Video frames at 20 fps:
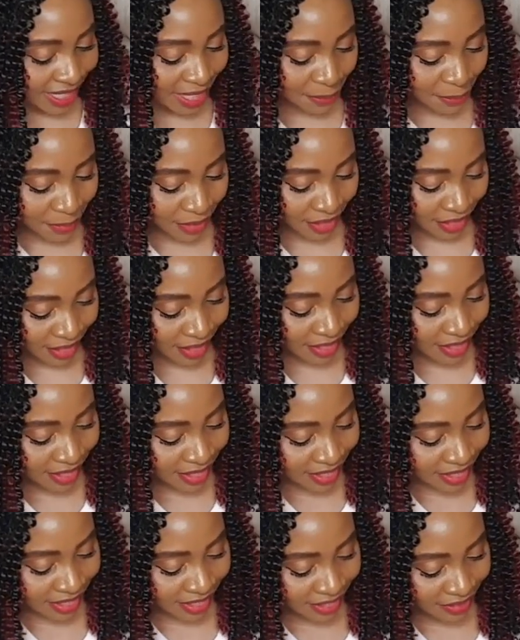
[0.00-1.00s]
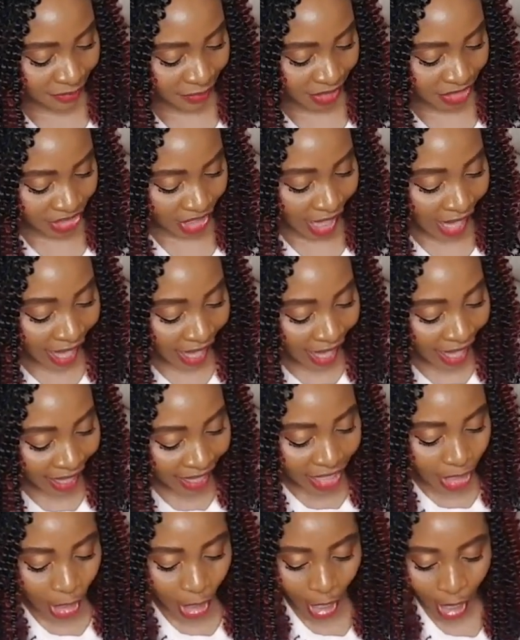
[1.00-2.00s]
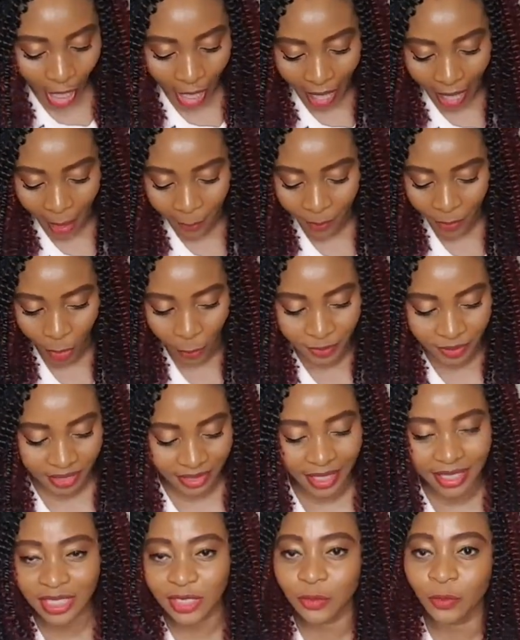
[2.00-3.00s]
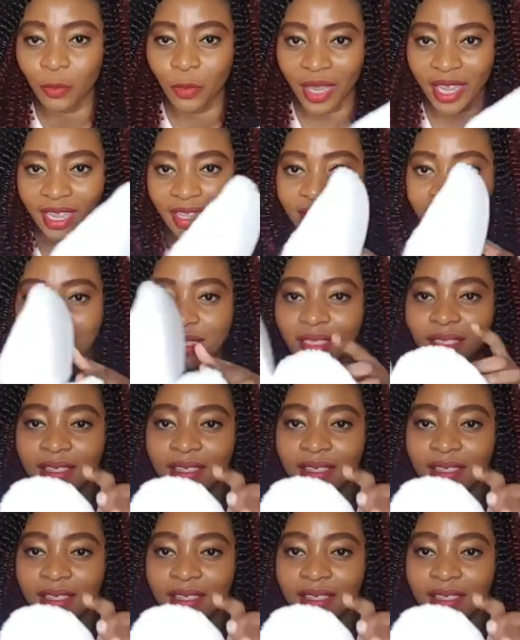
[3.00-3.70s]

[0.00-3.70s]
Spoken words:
slippers, which I am obsessed with.